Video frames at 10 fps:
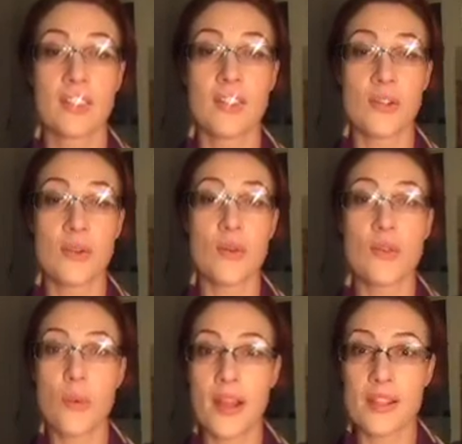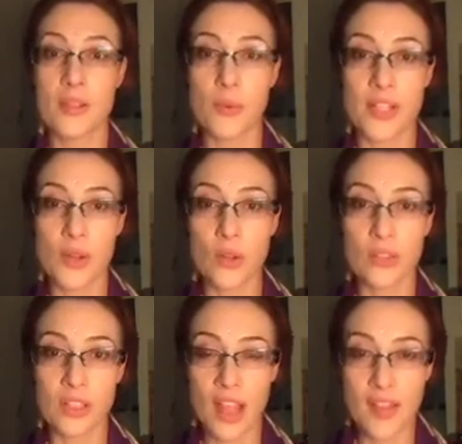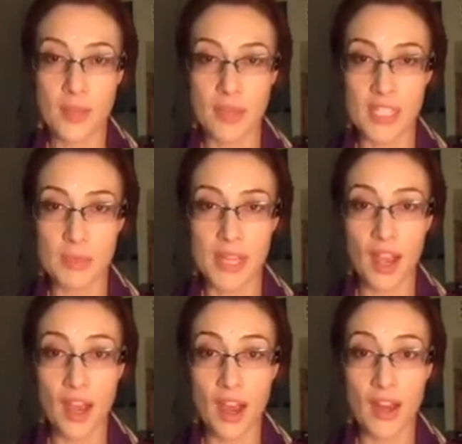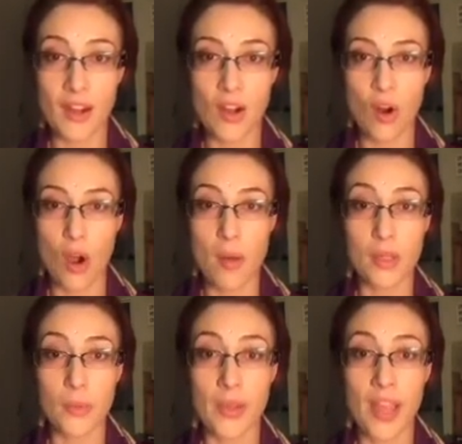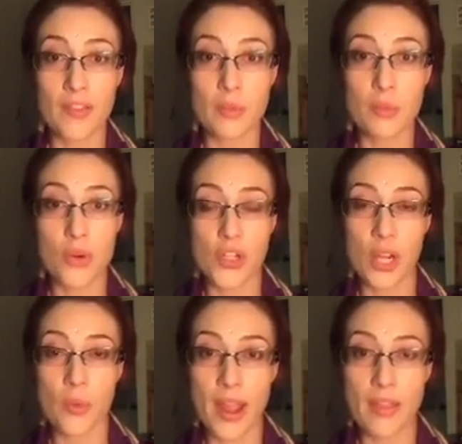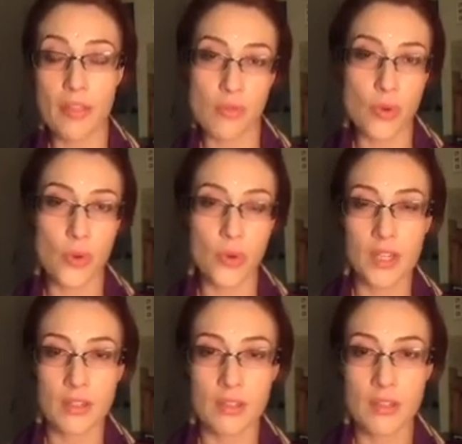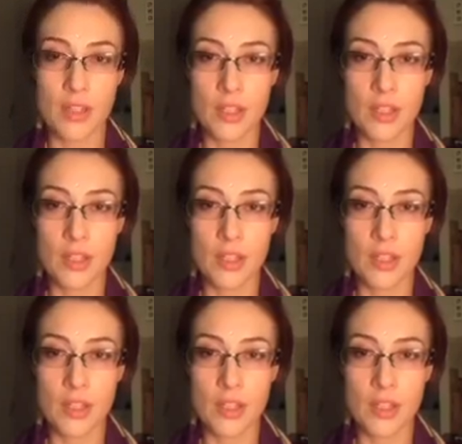You know, all the ways that we're told that life's meant to be hard and horrible and we have to push our way through, and it's,